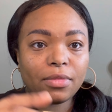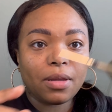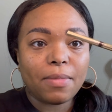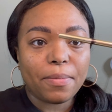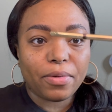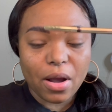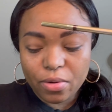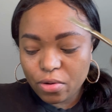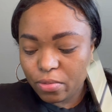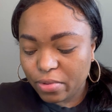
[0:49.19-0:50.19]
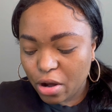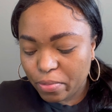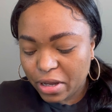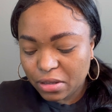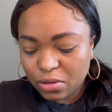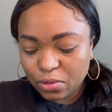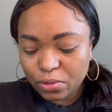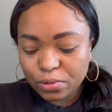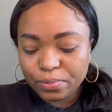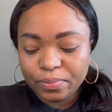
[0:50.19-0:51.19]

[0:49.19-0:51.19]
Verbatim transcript: my Browco brow pencil